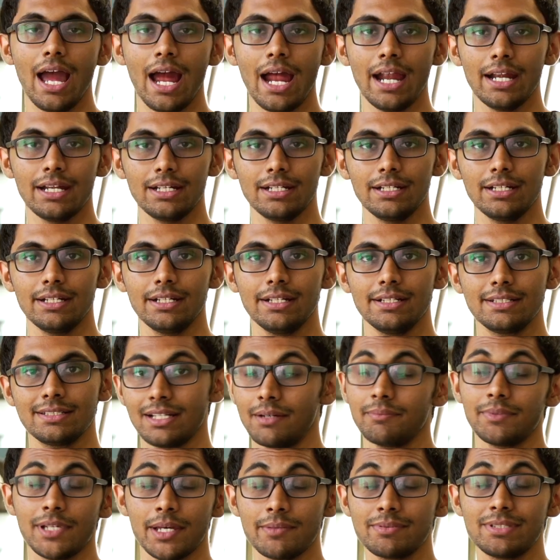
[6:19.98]
and
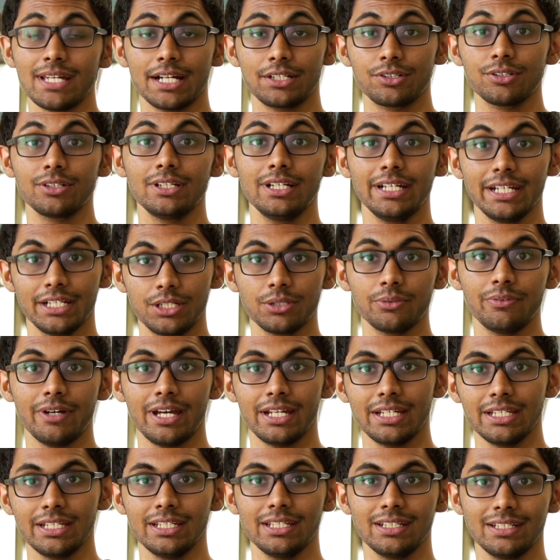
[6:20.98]
sometimes that could lead to
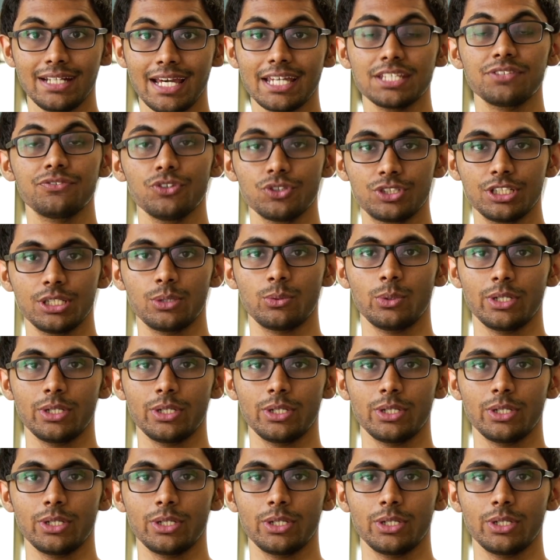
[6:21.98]
very nice future